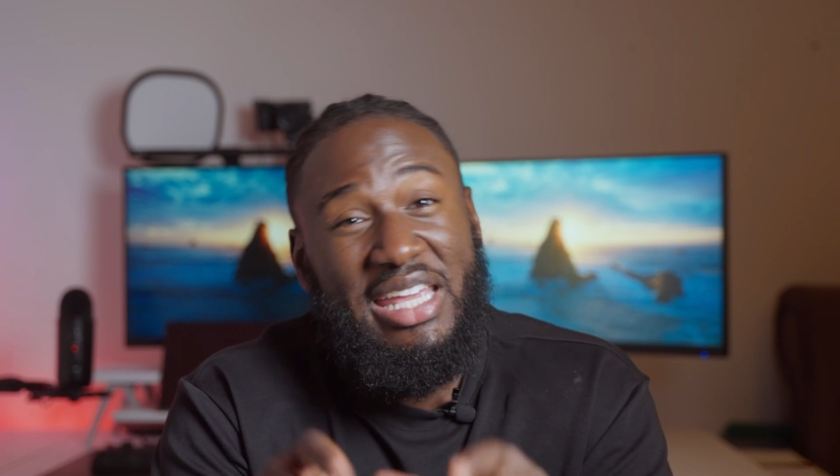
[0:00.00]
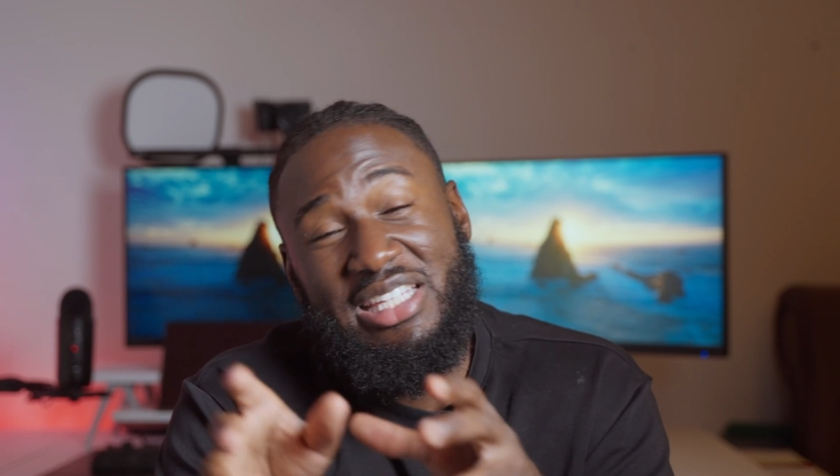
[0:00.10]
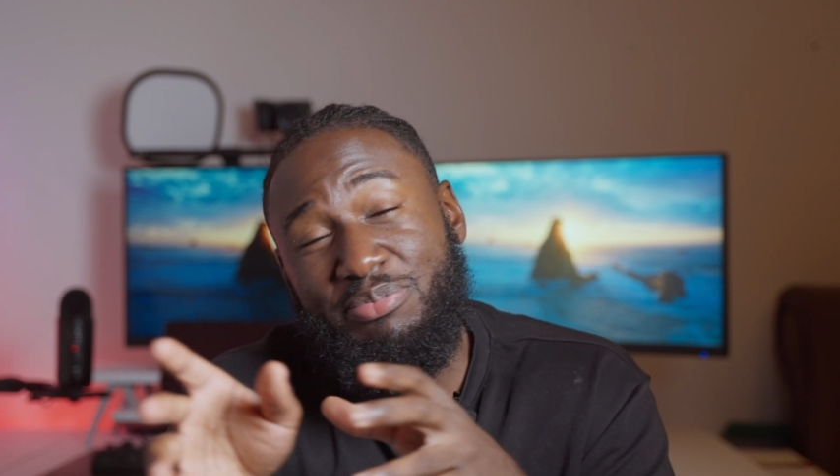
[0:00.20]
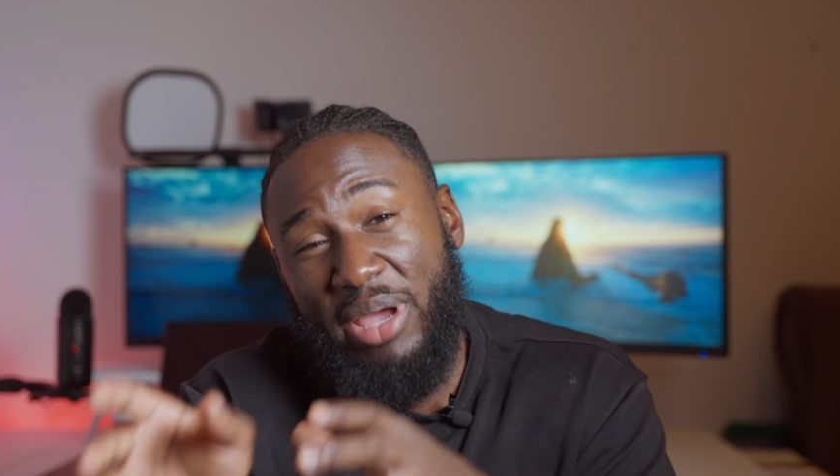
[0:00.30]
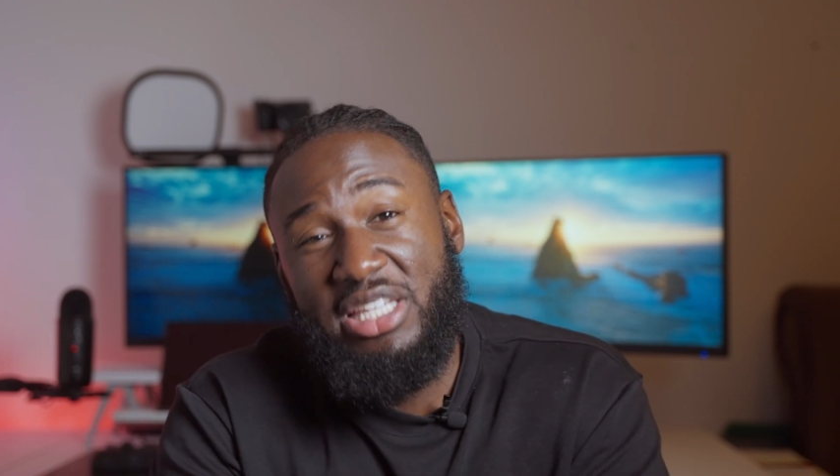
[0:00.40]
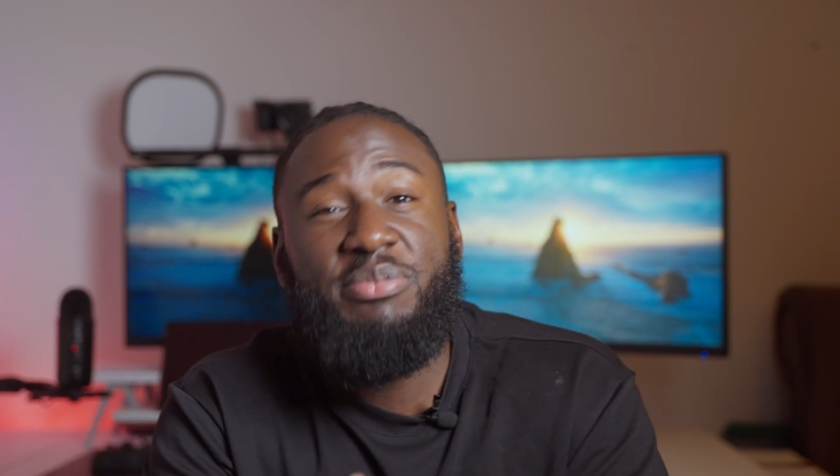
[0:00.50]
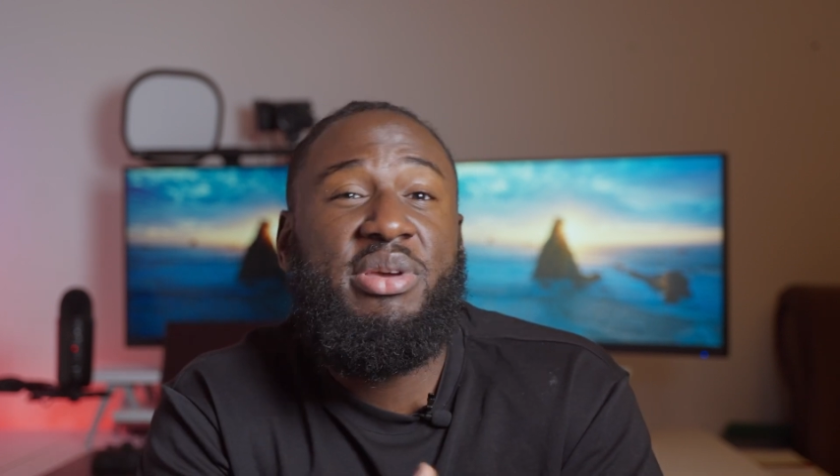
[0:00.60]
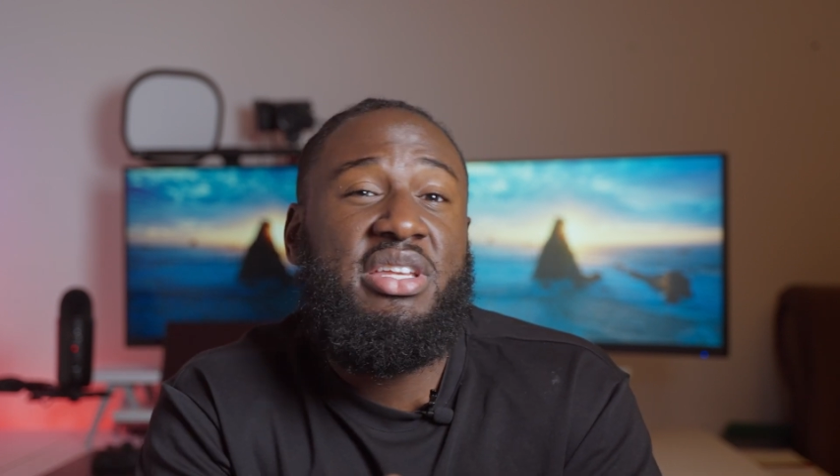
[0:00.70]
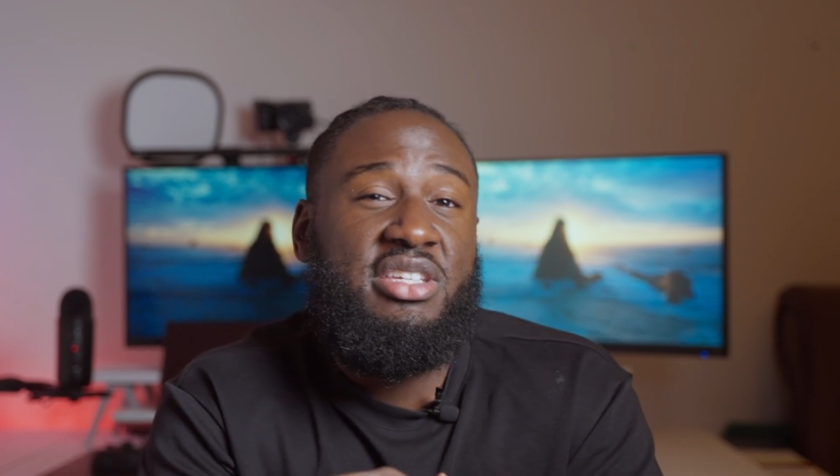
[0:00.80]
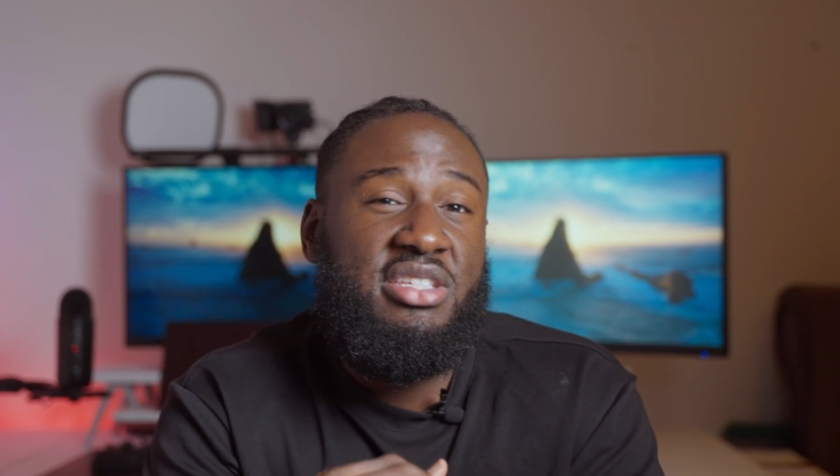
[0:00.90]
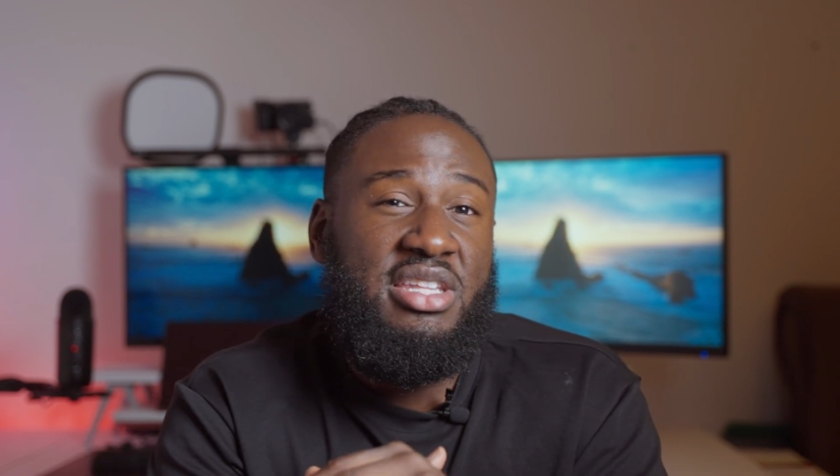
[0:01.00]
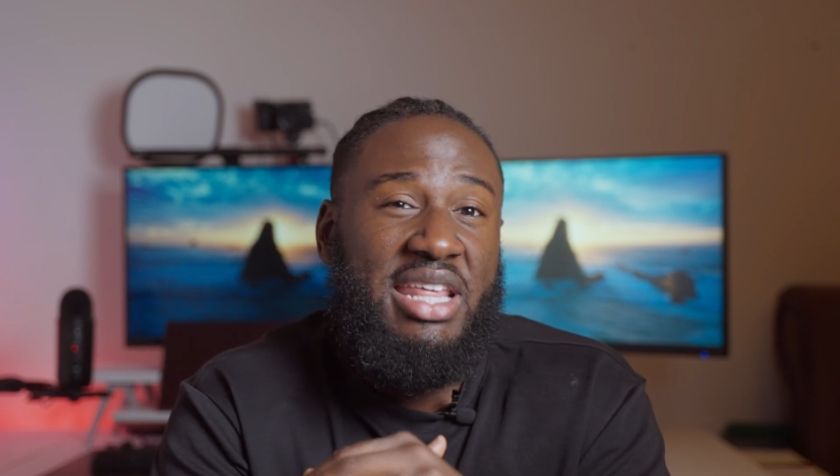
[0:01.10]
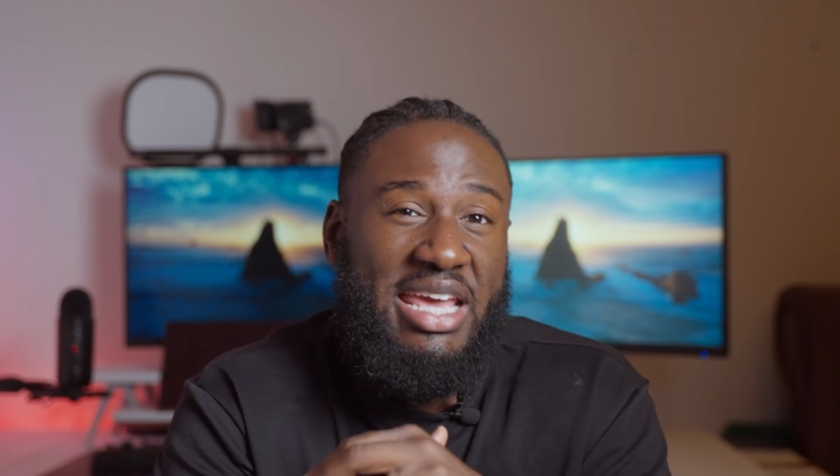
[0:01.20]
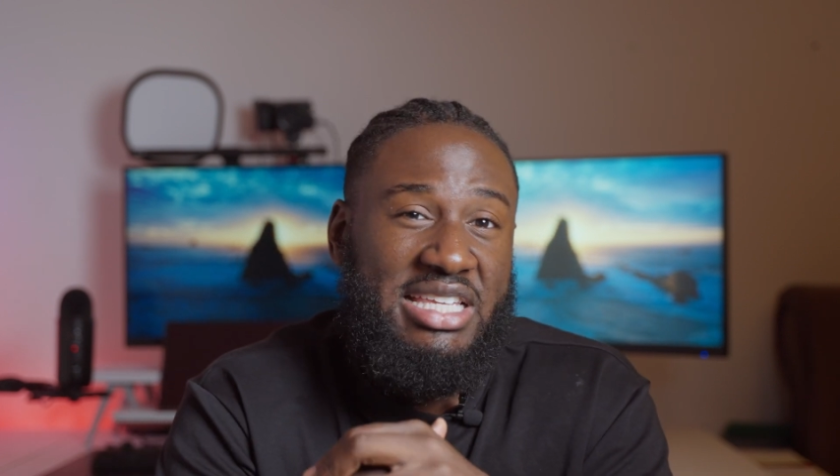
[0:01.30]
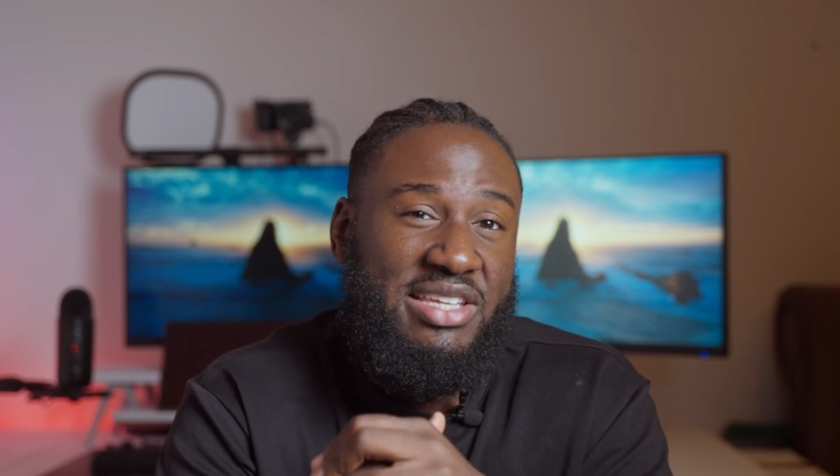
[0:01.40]
takes better pictures than
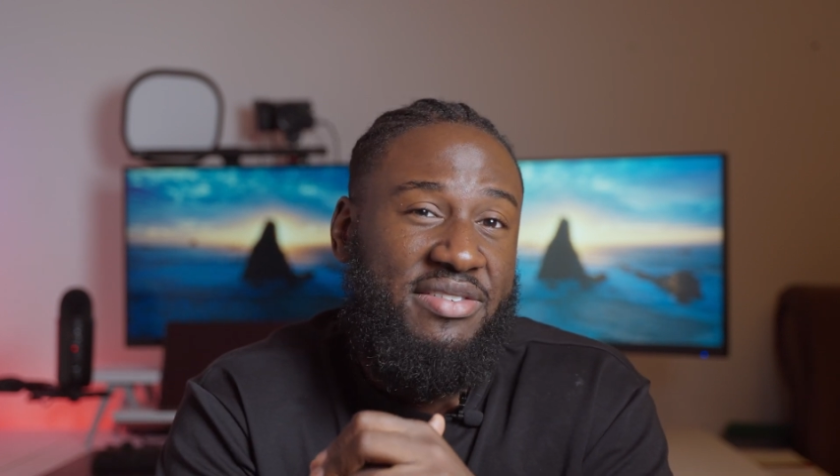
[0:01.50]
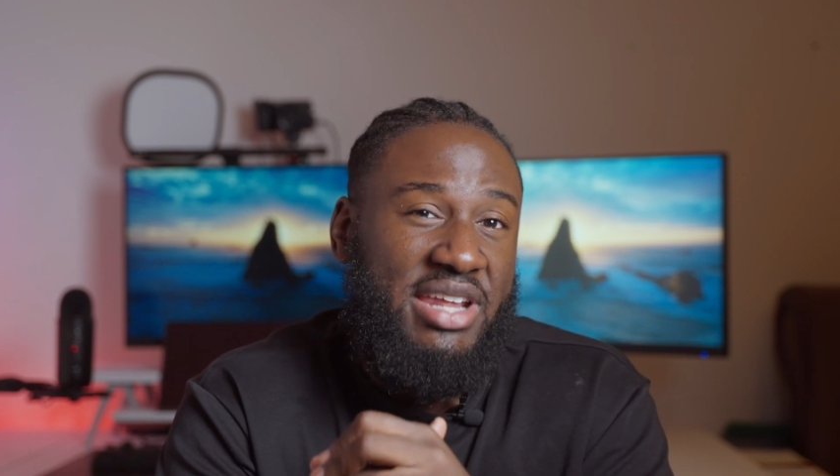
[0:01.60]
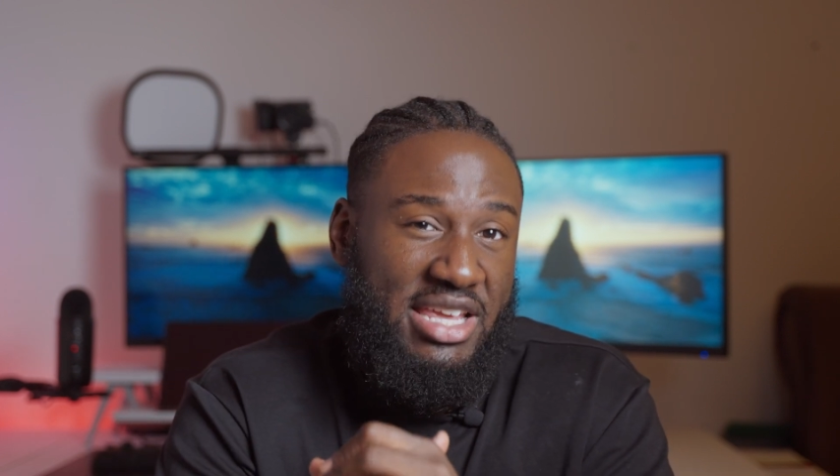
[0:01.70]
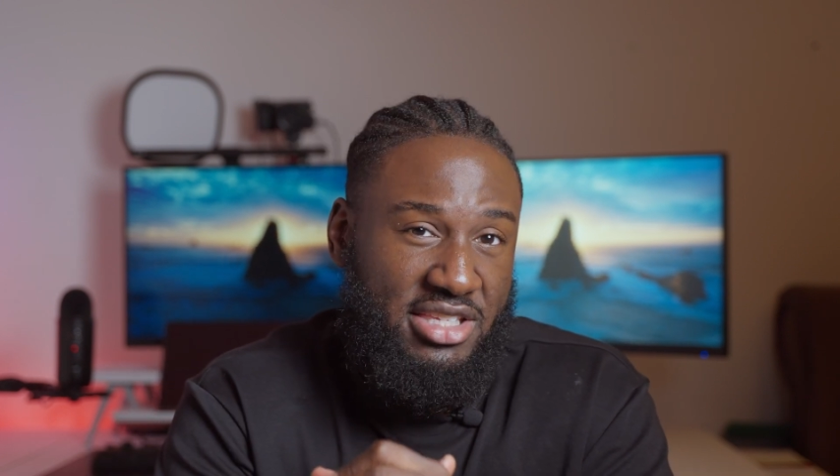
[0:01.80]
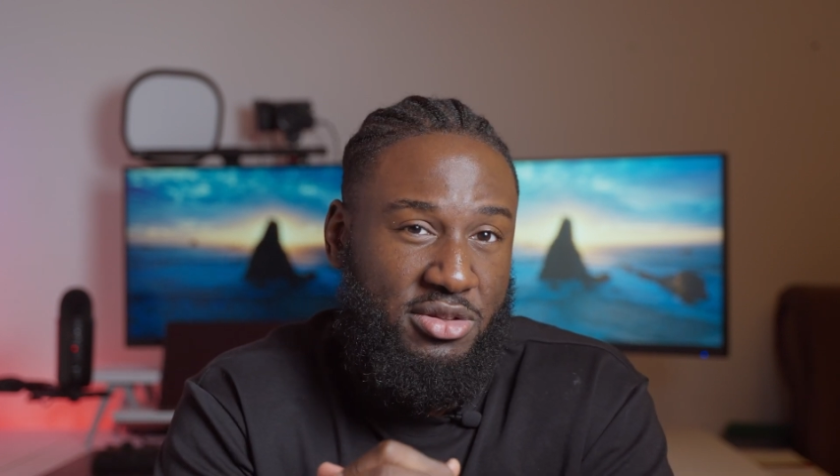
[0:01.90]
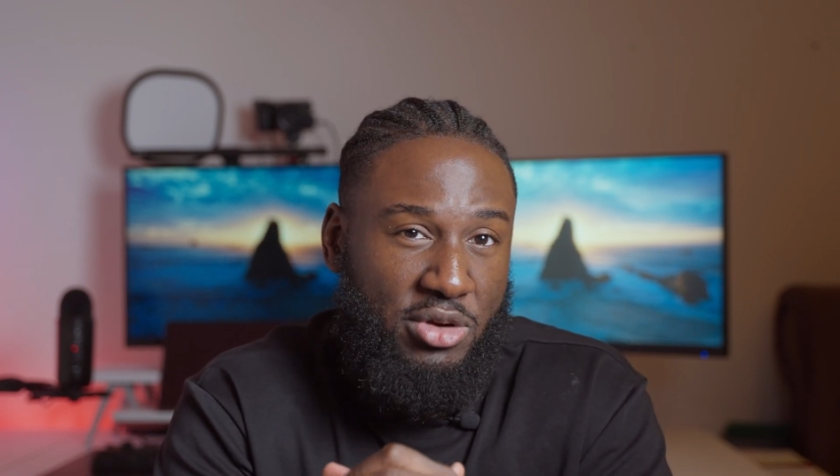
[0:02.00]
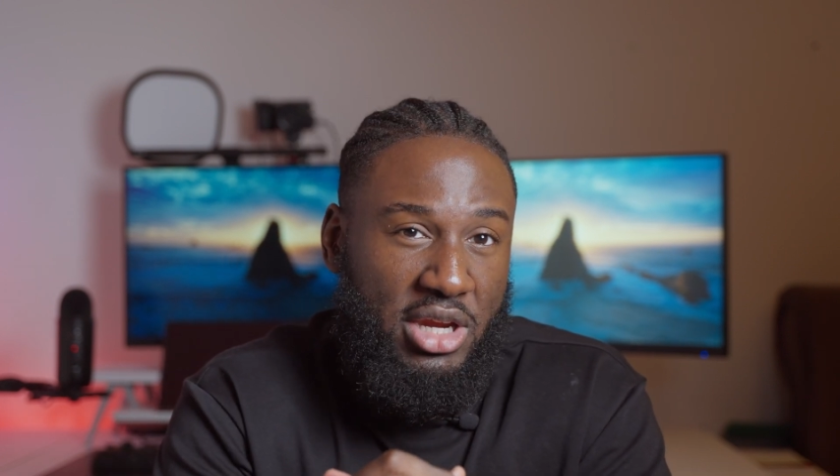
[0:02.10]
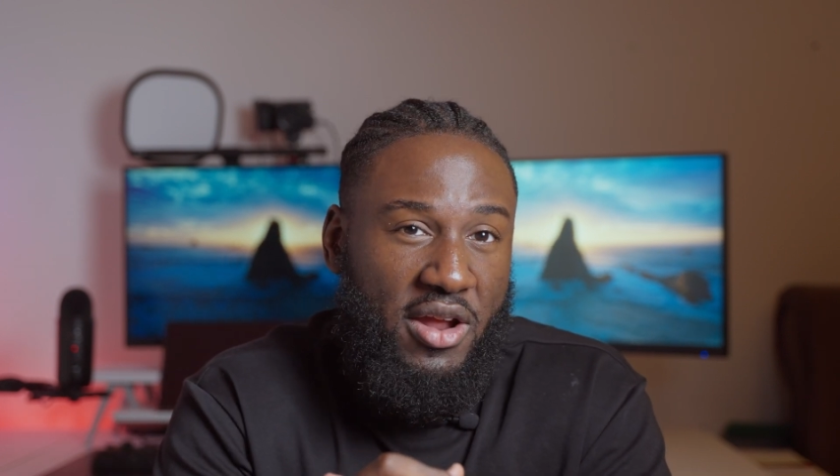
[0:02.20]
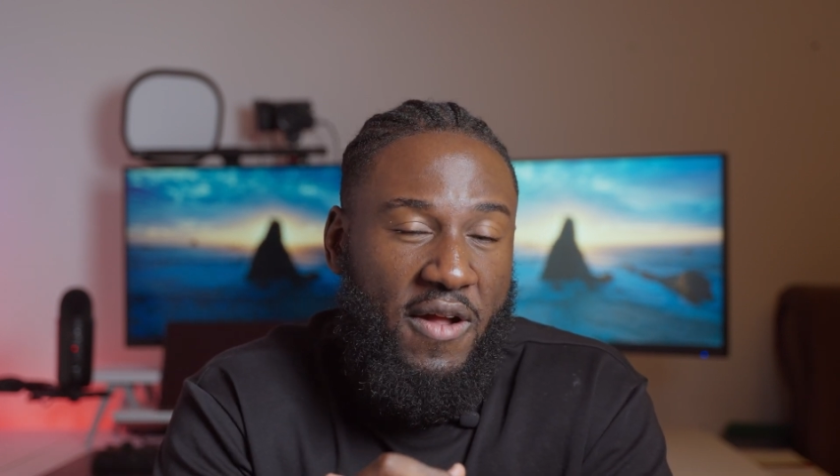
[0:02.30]
the A7S III.